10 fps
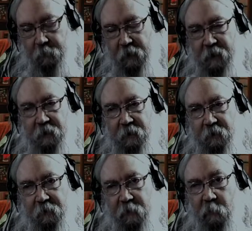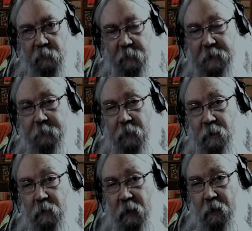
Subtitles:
But those people